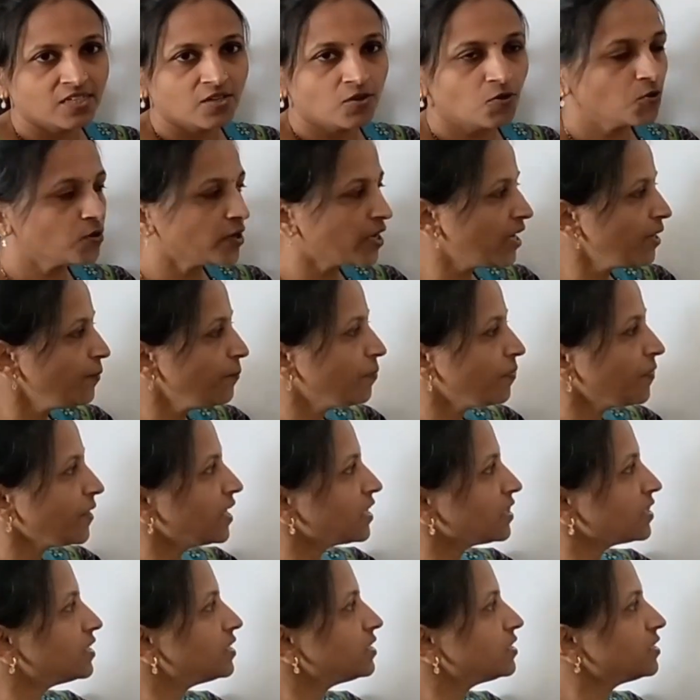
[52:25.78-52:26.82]
Okay,
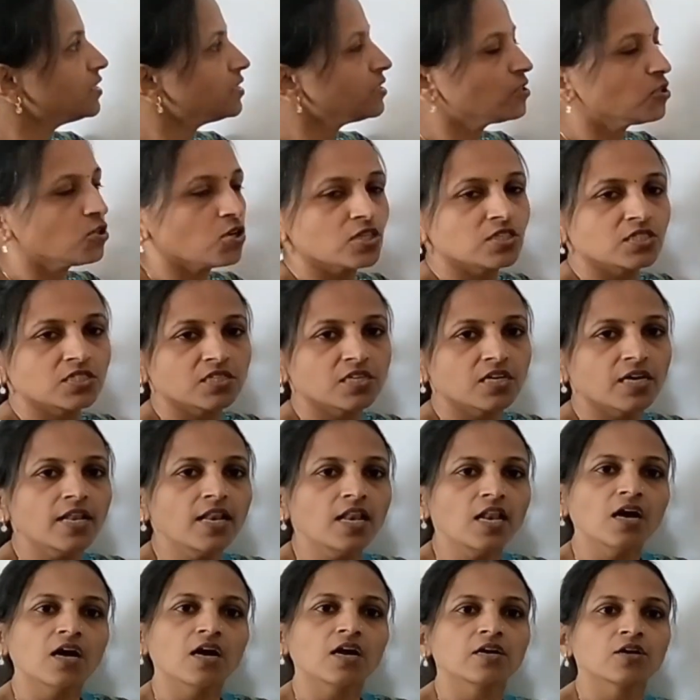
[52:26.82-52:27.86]
this is logical
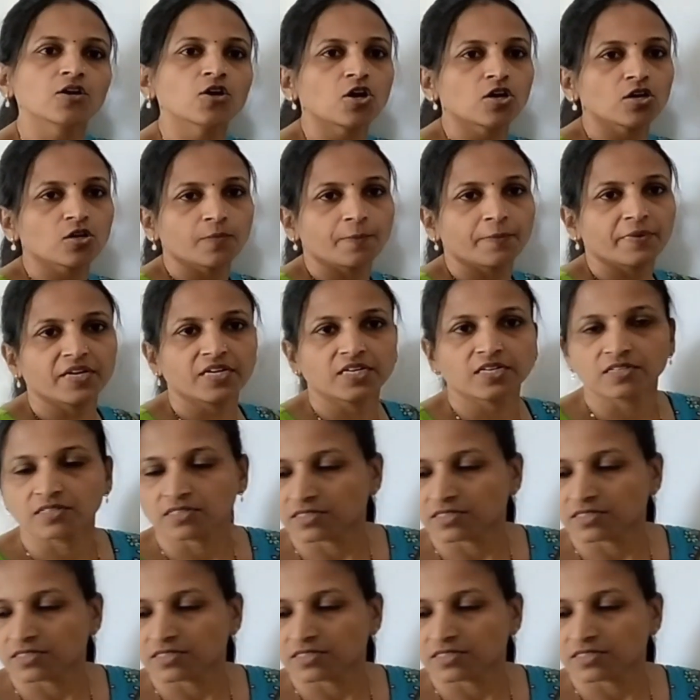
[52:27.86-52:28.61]
not operator.